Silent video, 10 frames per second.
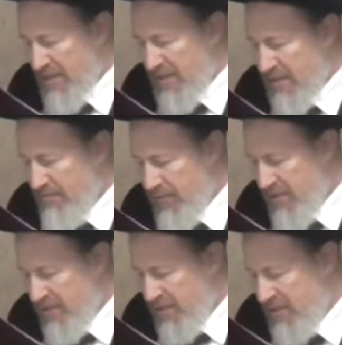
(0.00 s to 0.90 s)
Because a
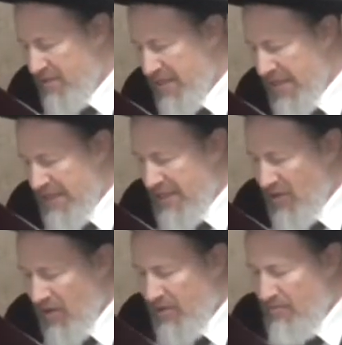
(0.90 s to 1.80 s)
person, ein
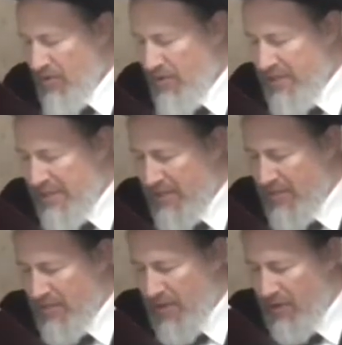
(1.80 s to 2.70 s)
adam
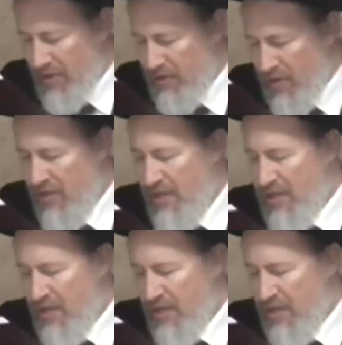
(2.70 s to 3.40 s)
mo'il ba'oshro,